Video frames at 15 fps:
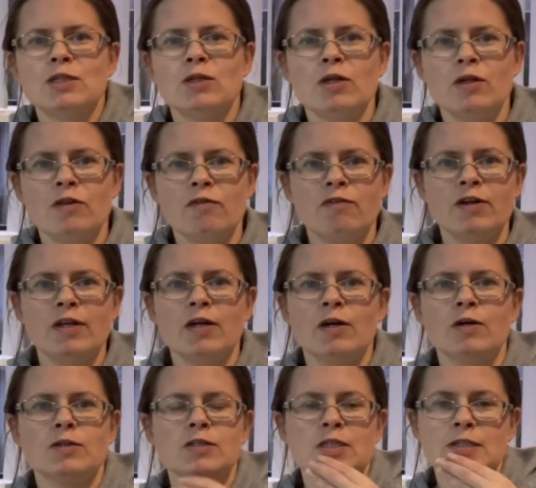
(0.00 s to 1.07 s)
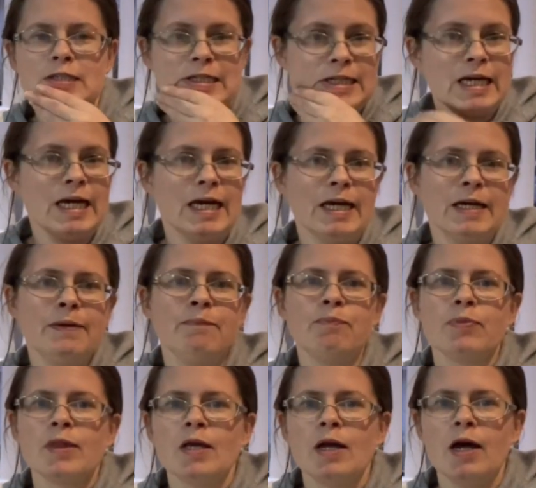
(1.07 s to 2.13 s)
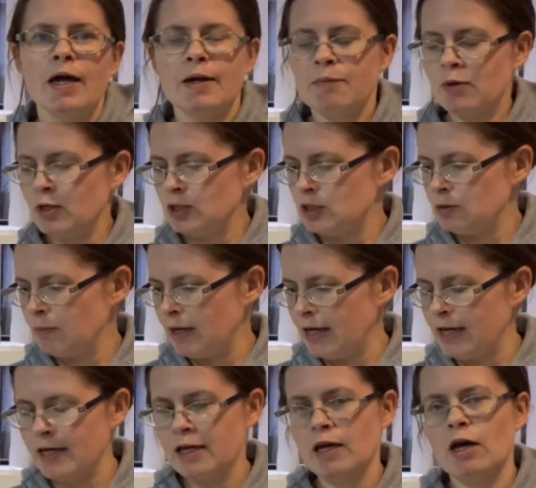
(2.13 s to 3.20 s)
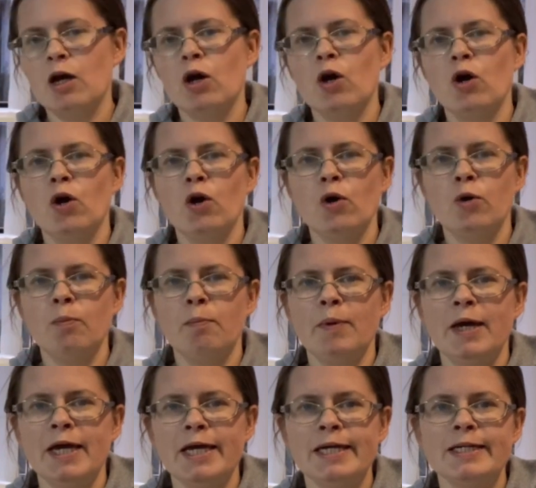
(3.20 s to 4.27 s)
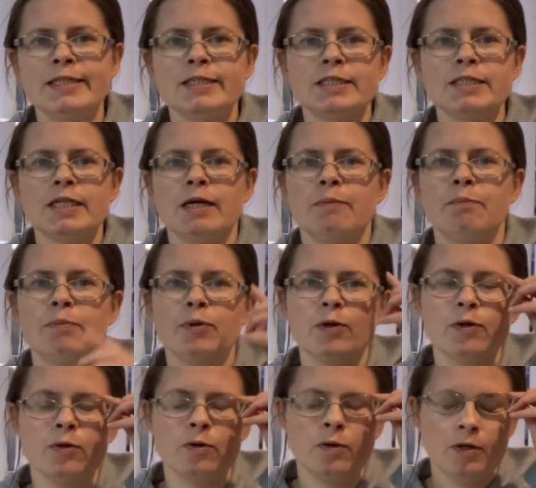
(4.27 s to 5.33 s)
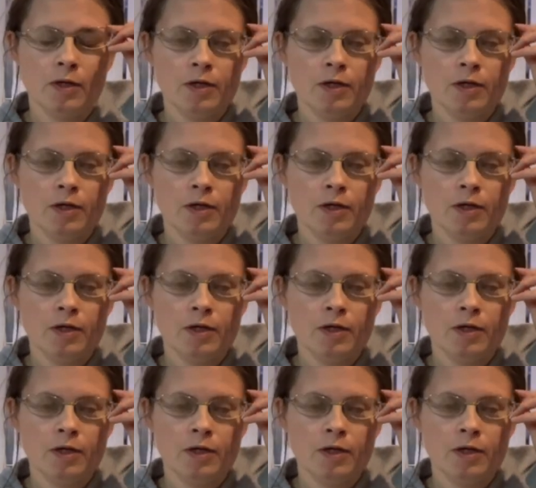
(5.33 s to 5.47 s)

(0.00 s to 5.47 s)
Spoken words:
another video. So today I'm going to make a homemade shampoo.